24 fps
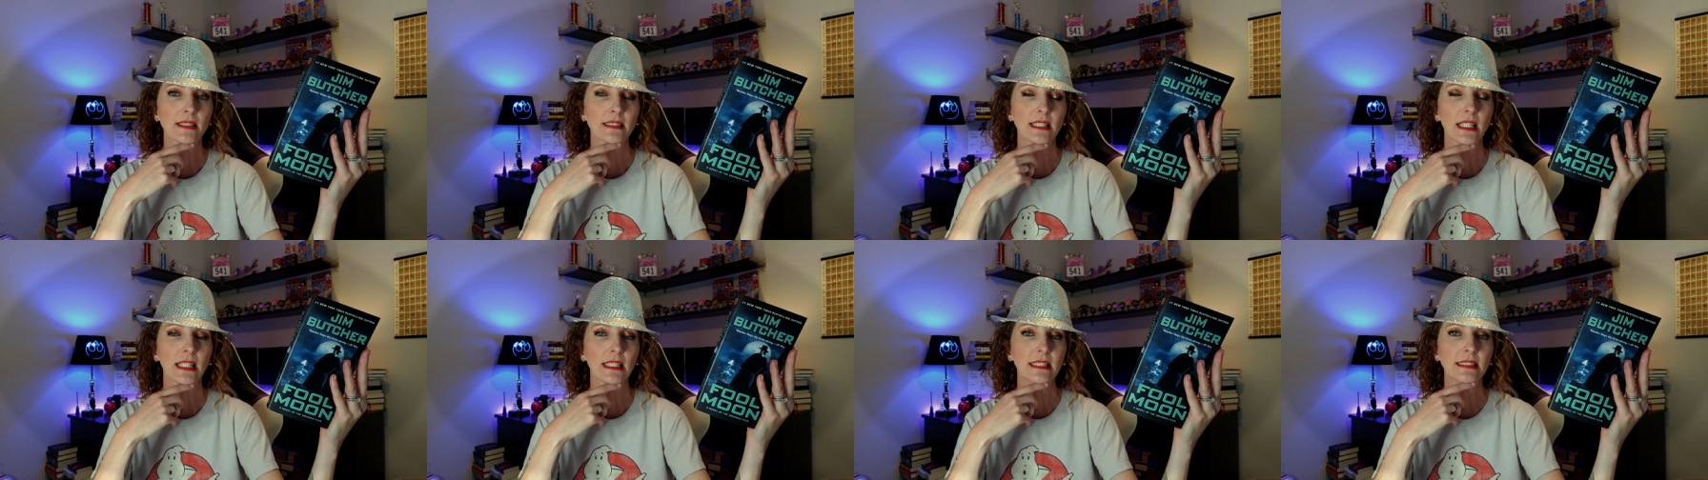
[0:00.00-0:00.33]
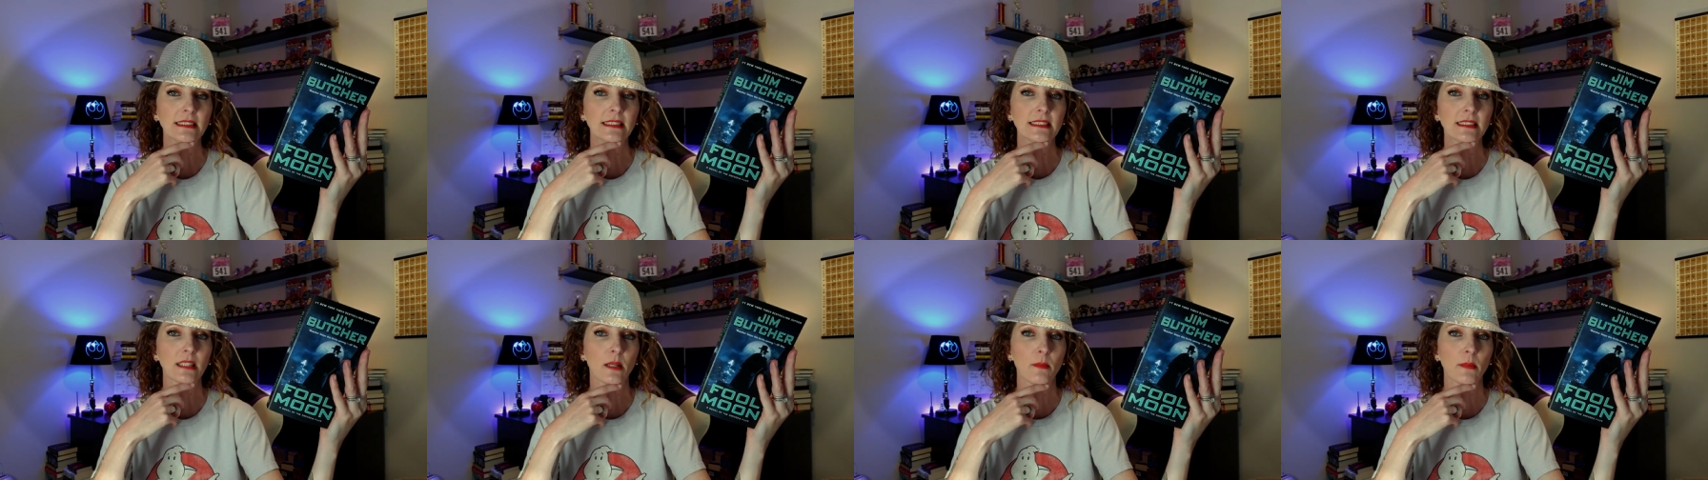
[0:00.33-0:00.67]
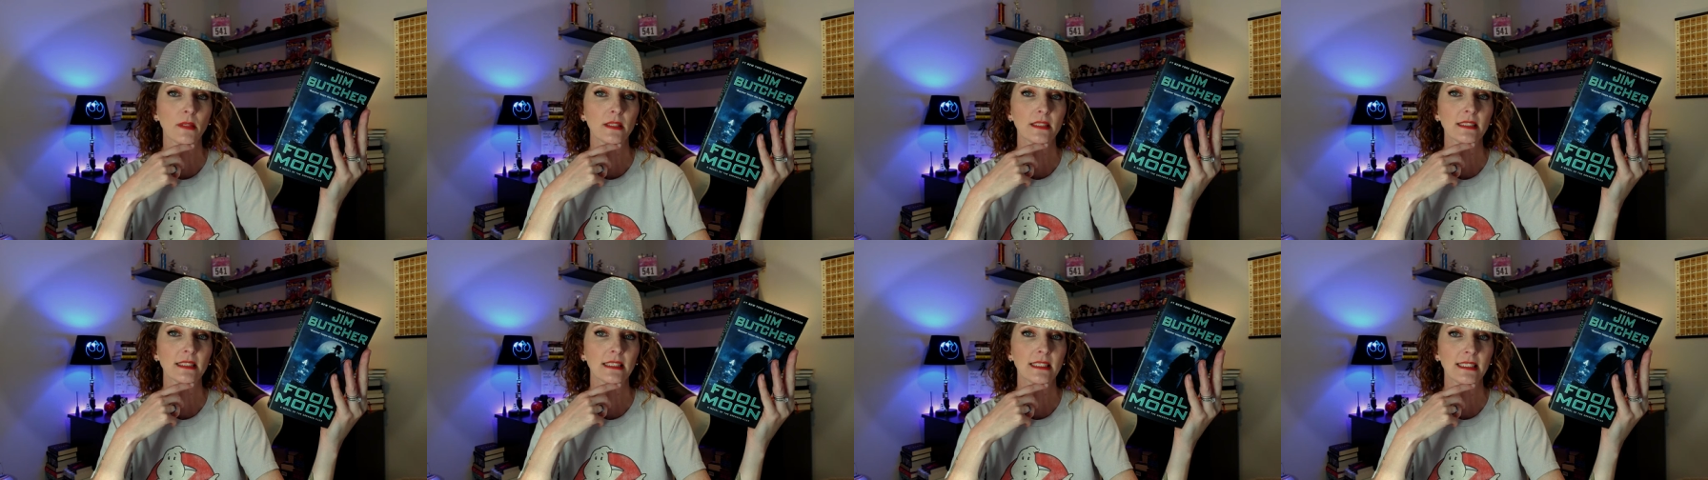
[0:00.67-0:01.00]
is he
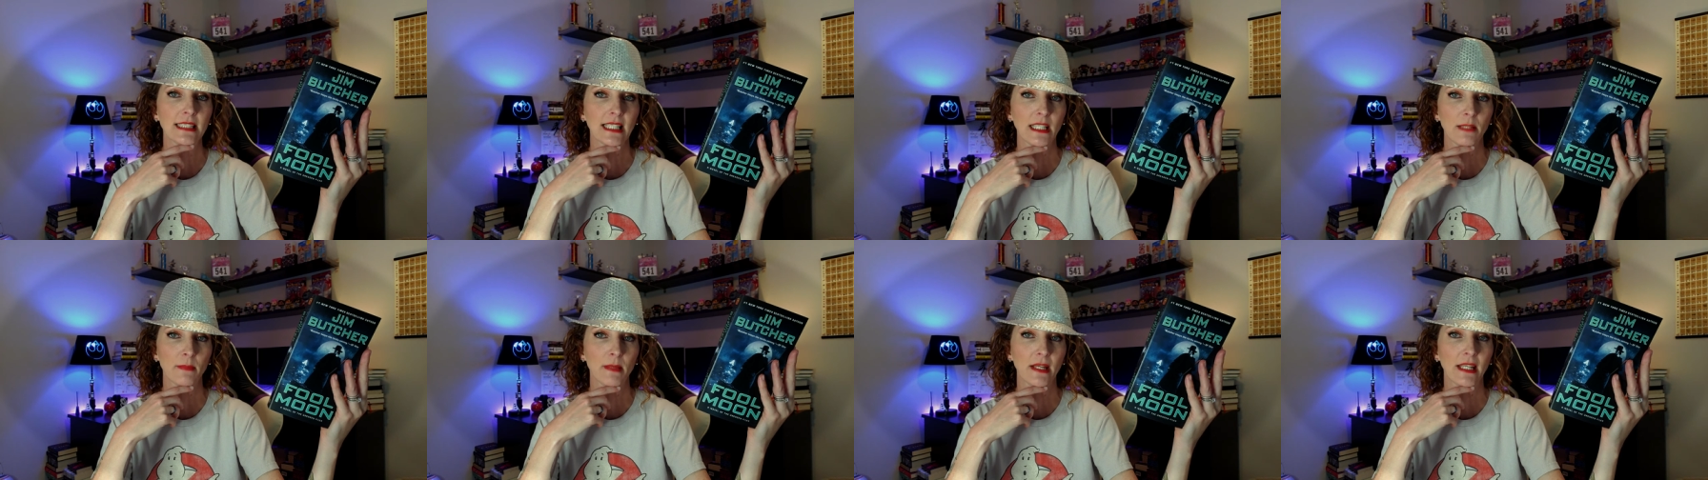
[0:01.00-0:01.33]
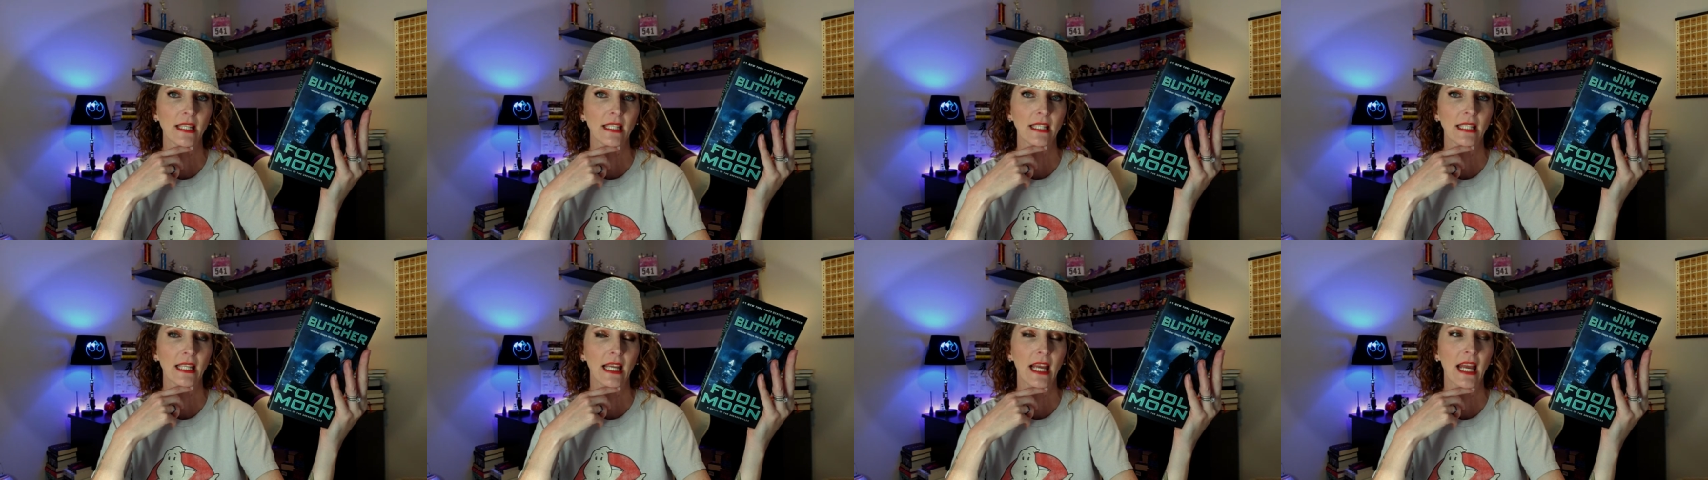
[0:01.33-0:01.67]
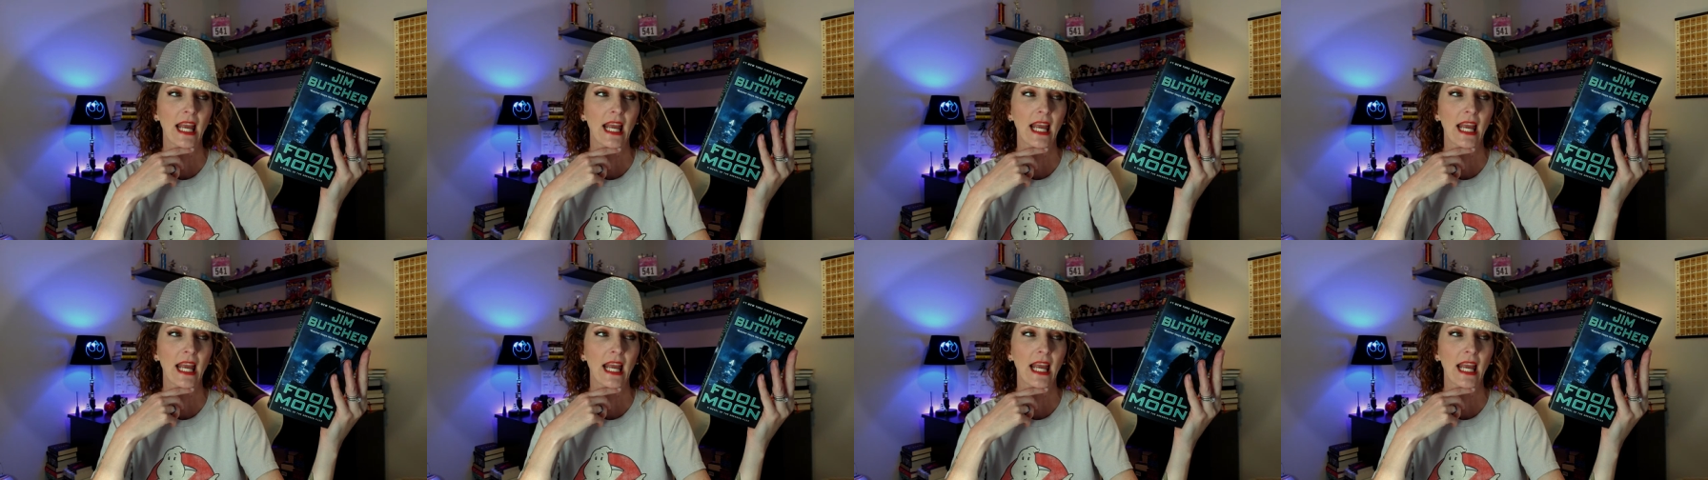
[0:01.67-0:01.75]
summons a demon.